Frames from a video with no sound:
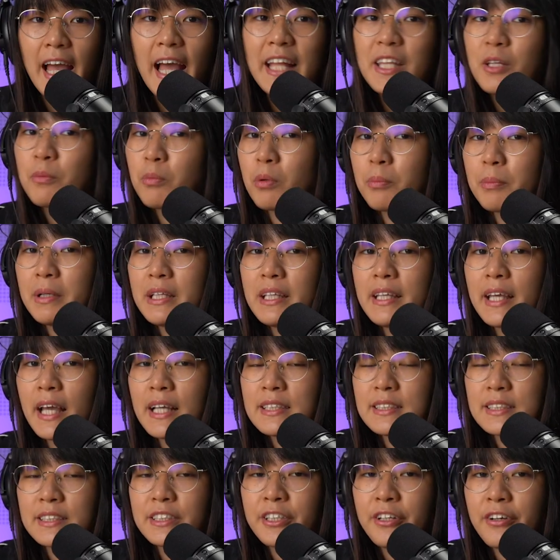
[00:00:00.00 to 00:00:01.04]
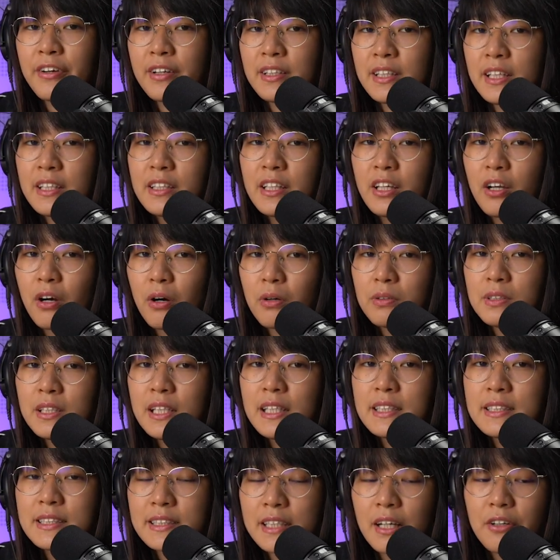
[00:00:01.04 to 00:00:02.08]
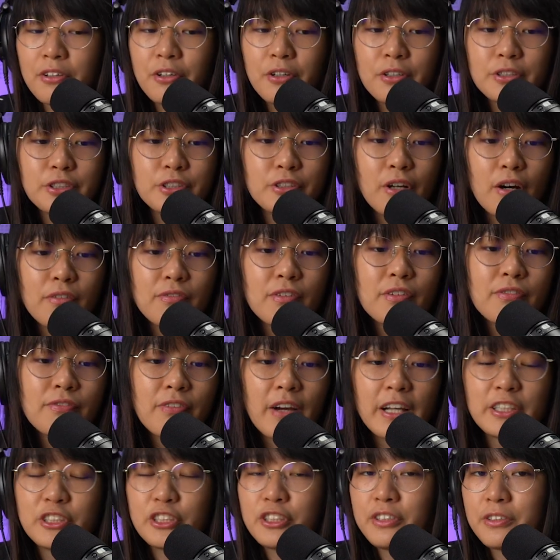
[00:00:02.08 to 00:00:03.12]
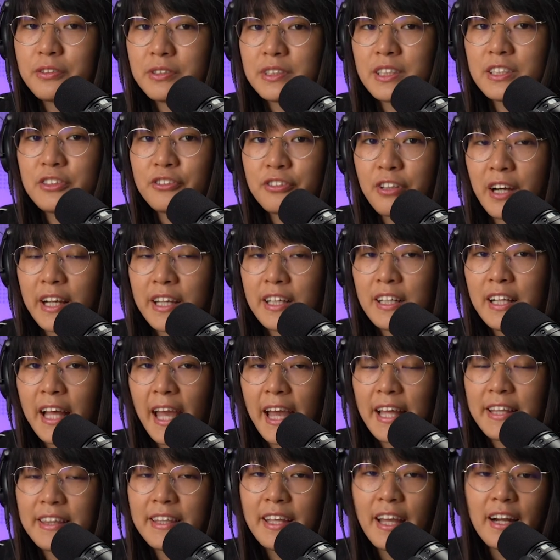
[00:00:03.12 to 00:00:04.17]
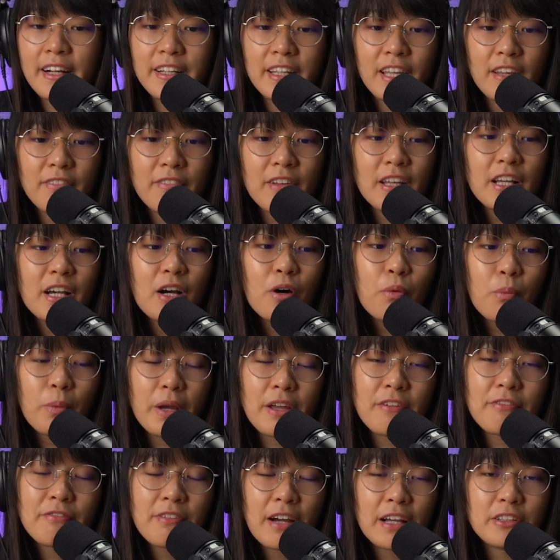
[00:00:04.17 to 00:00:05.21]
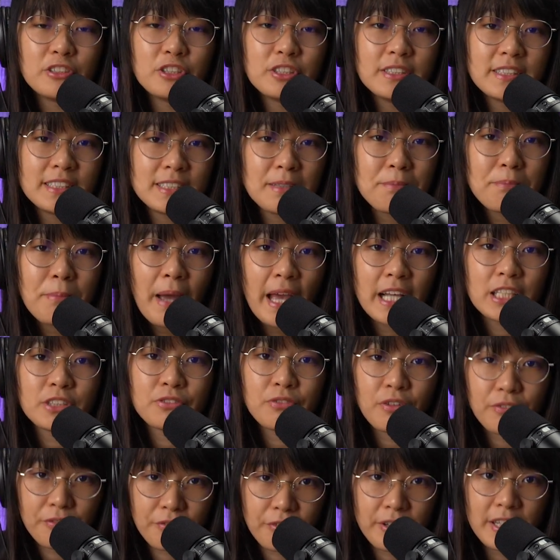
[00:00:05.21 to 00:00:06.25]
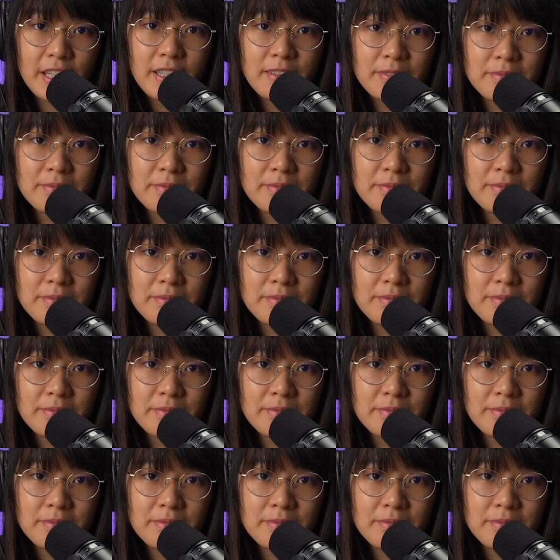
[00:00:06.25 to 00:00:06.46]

At the moment, Yes is currently the only telco to offer 5G user trial, and they are giving away 5G SIM packs for free.